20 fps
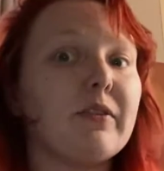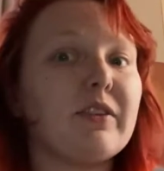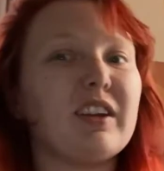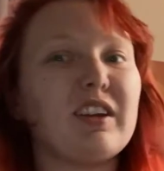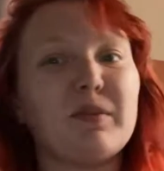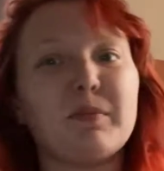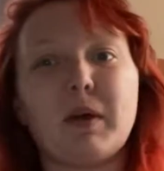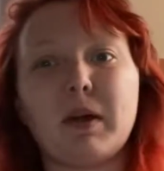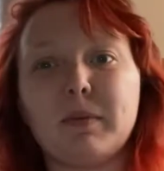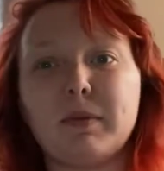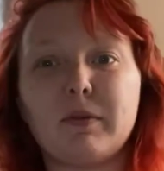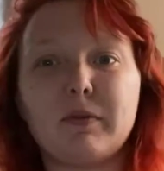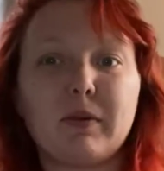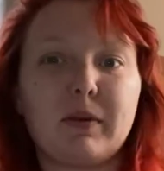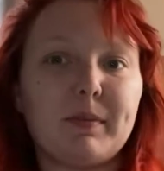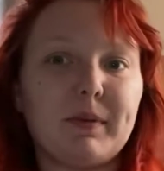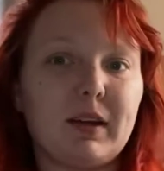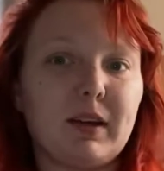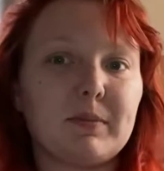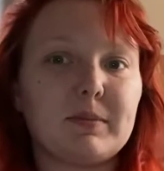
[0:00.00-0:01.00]
Then you might be
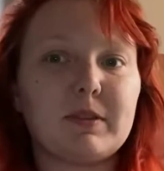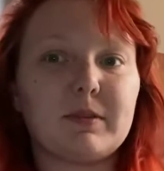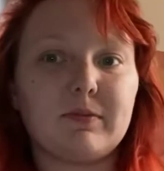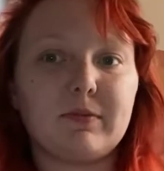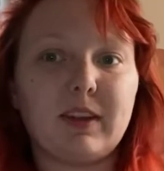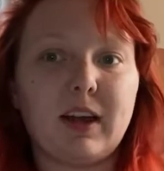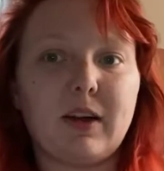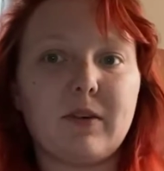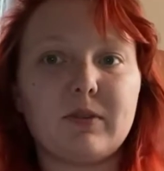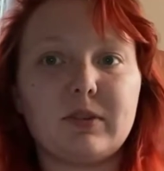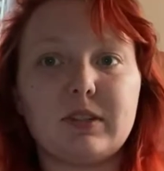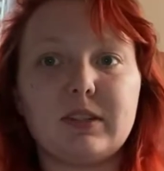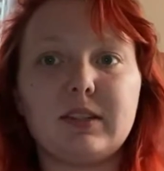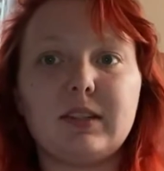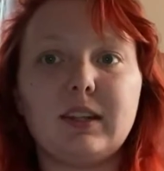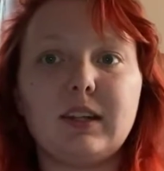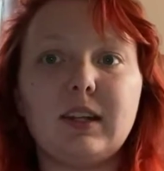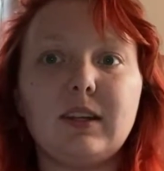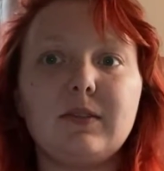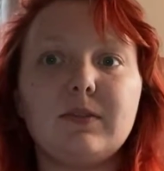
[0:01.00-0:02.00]
ripping up some flowers and
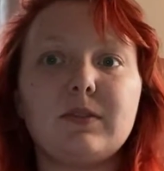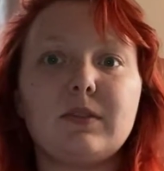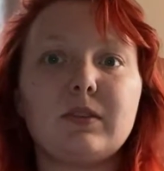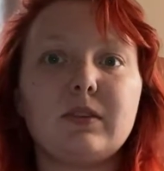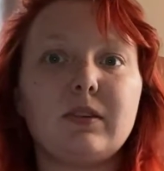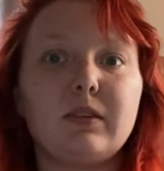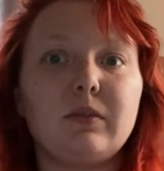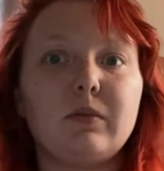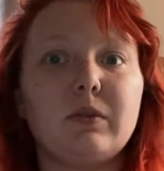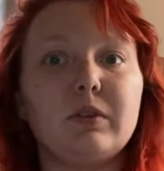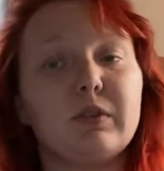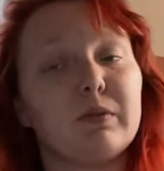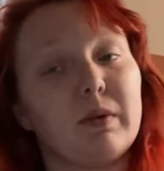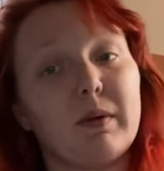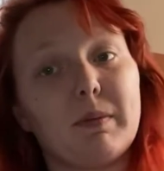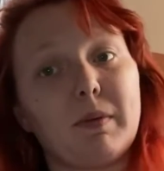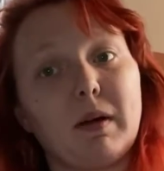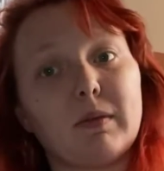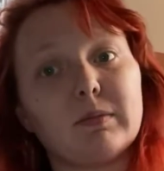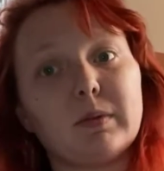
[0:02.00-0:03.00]
leaves, which we
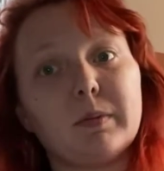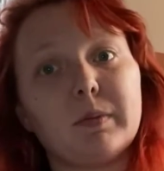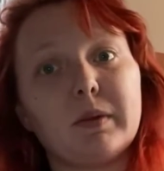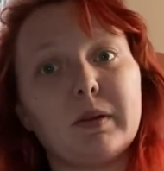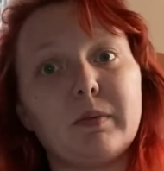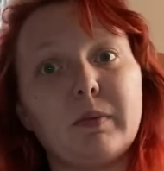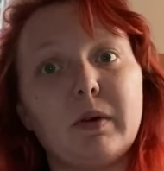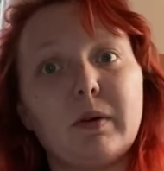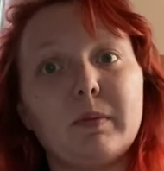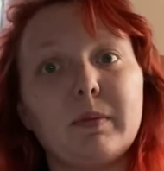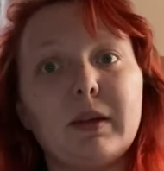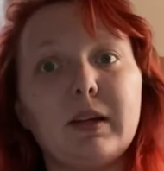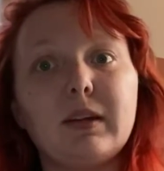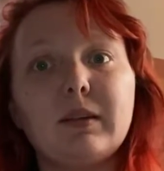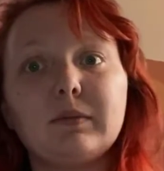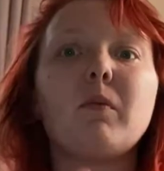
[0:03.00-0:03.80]
probably will be.